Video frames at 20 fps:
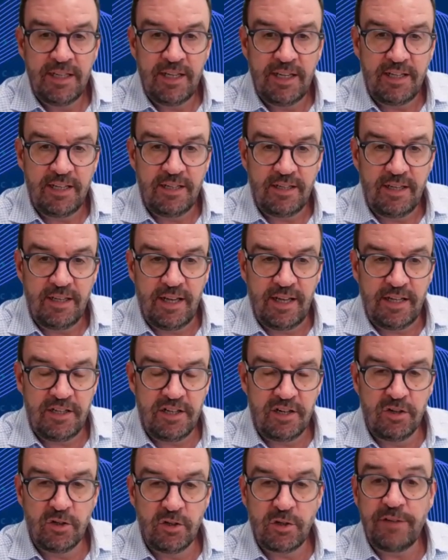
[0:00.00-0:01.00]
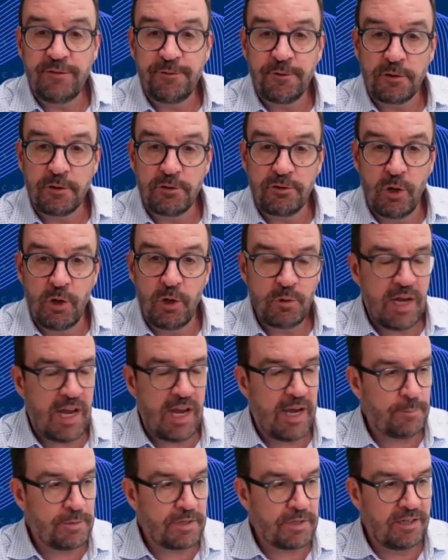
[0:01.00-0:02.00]
and they're looking for growth
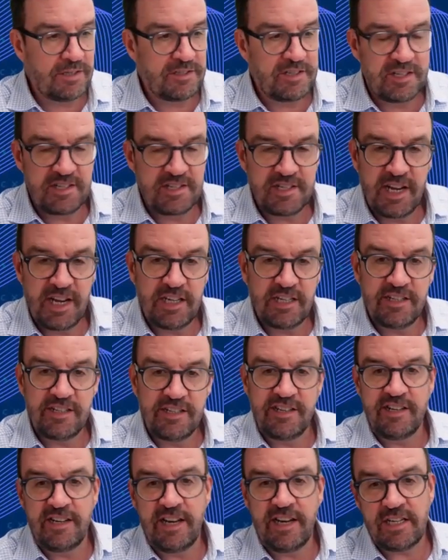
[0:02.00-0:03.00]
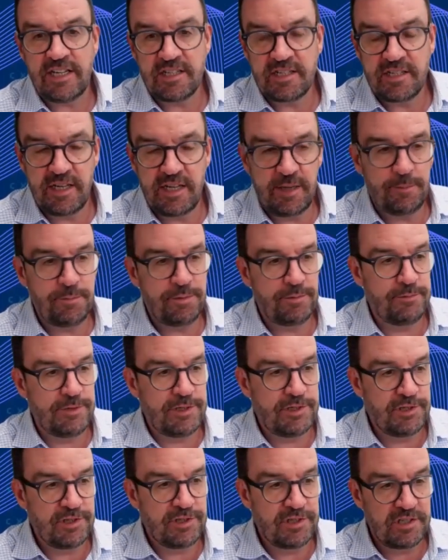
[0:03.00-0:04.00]
capital to take it to the next step, which
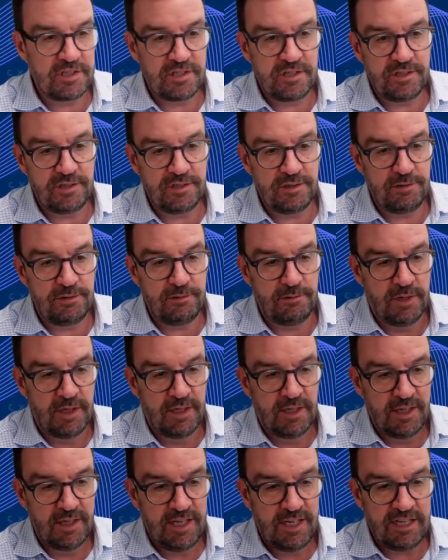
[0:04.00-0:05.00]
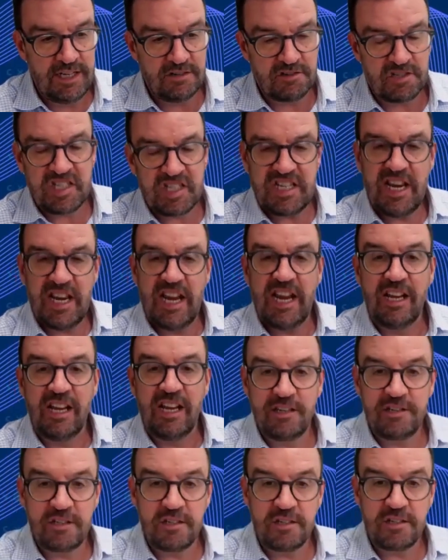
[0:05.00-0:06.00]
is to either scale
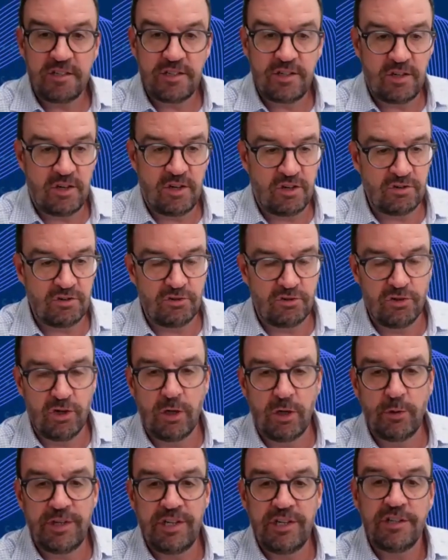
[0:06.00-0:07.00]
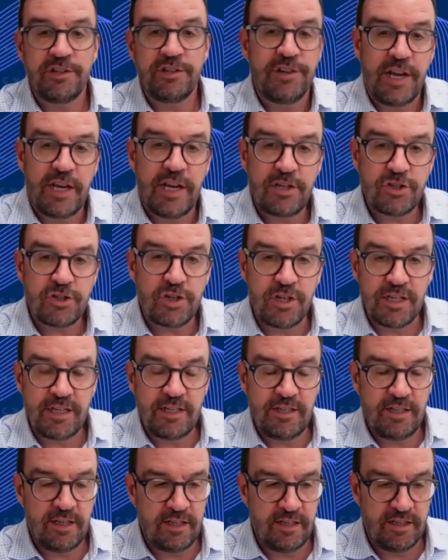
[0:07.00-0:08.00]
it or grow it internationally.
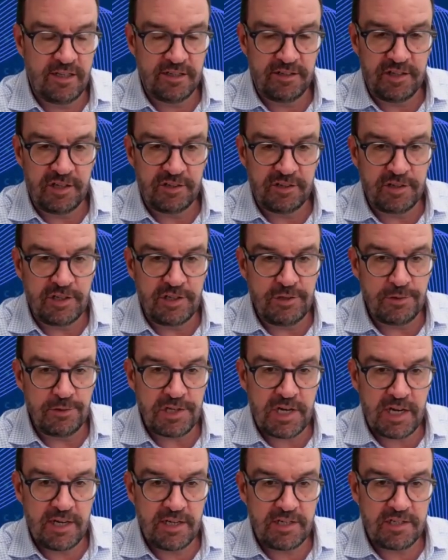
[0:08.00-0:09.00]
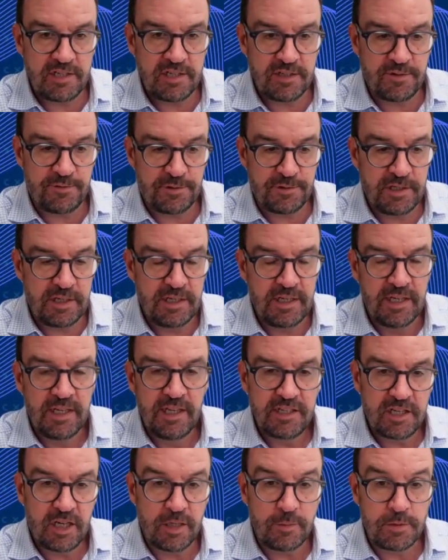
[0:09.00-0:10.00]
And they're the other use cases for the
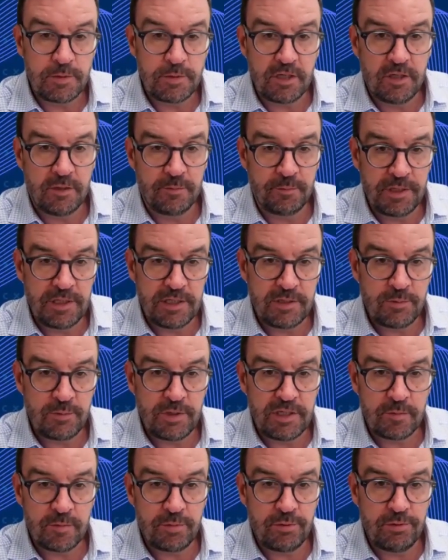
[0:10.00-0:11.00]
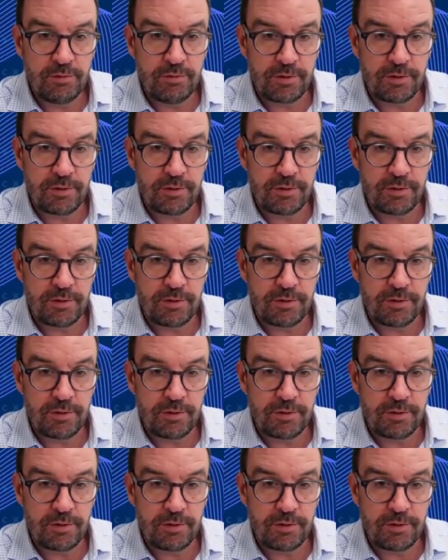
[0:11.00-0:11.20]
types of companies we support.